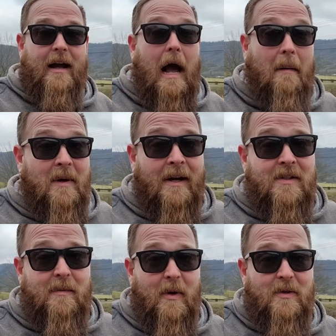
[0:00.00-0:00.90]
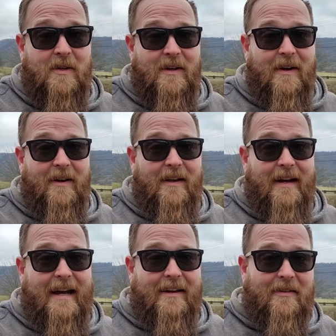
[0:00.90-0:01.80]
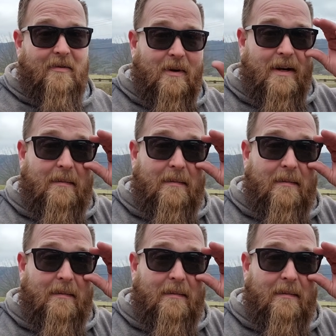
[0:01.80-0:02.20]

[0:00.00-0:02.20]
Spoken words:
I'm not supposed to tell you that it has a threaded